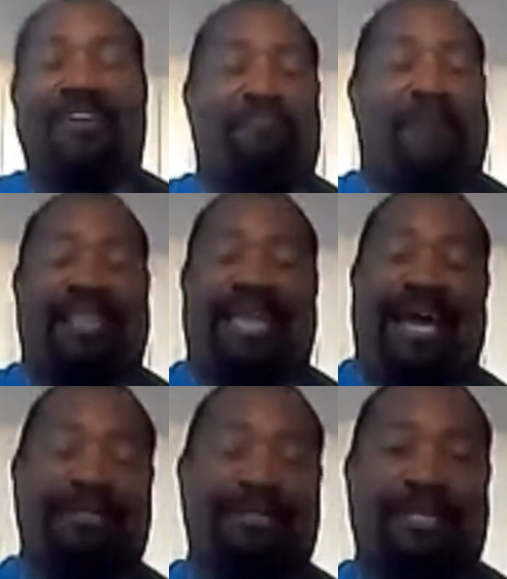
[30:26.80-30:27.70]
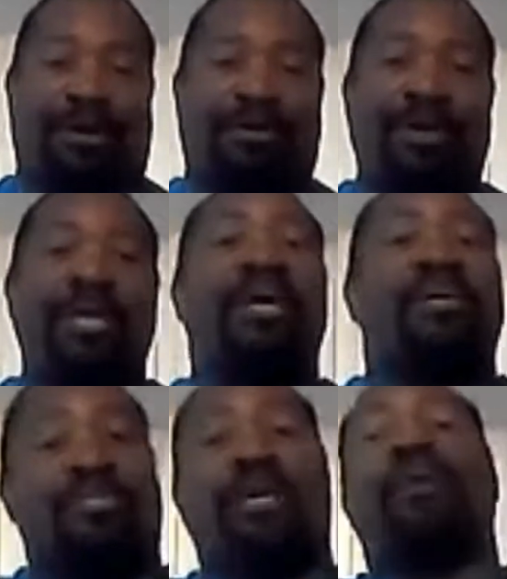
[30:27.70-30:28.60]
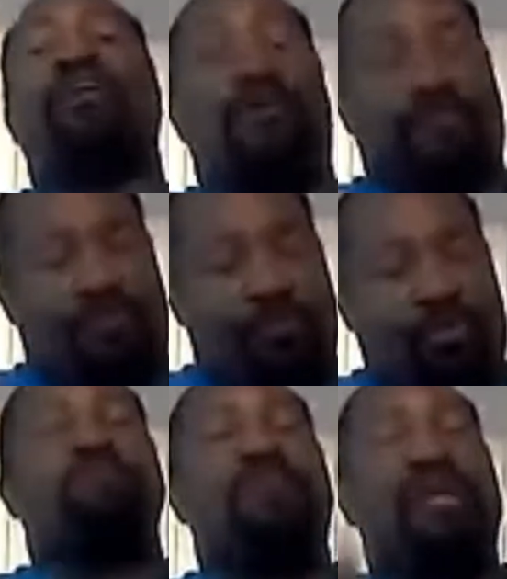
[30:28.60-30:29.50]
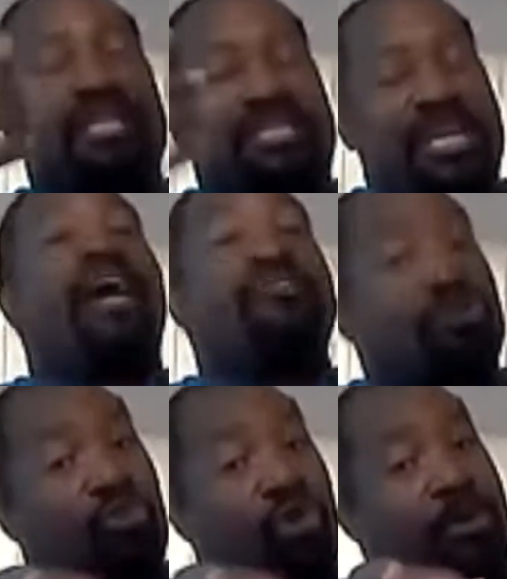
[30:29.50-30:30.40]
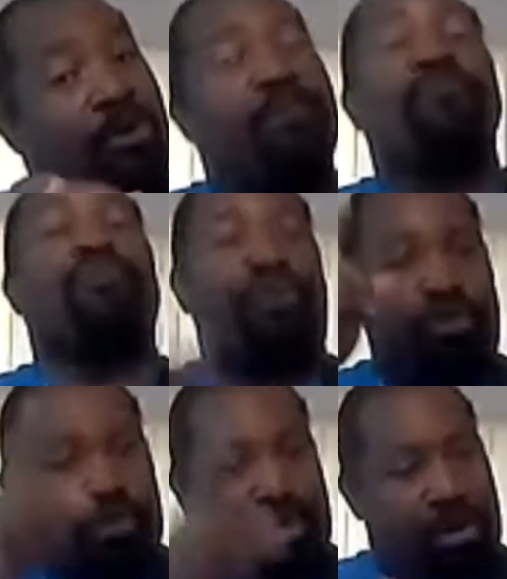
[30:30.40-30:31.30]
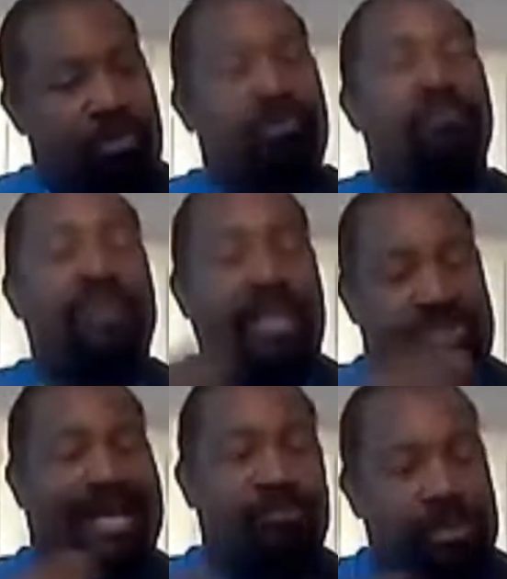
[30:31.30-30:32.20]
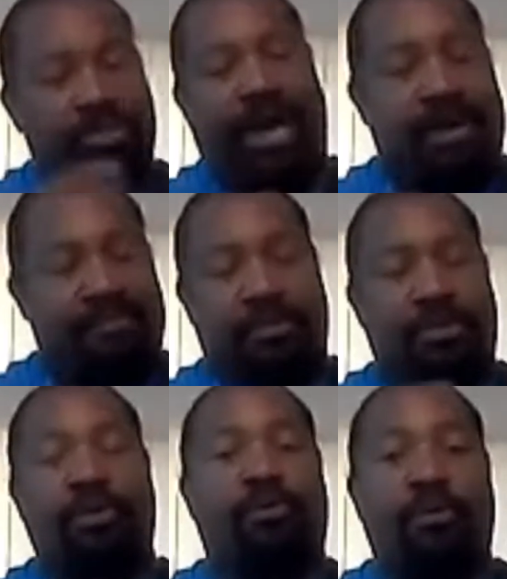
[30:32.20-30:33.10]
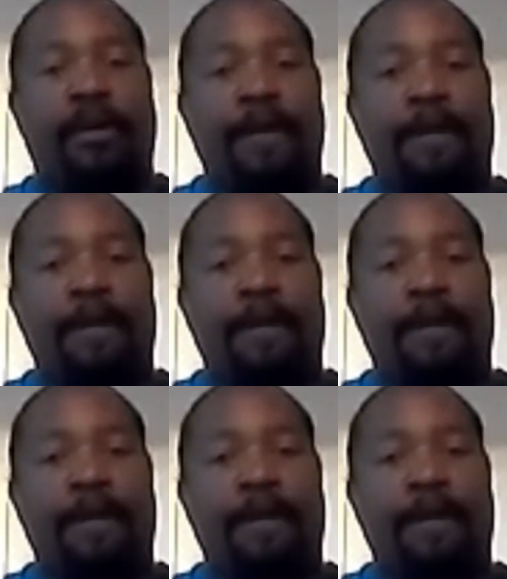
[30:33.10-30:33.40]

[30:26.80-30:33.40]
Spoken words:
live by that. So, and of course, BJ, as a drummer, you know that that's what you have to do.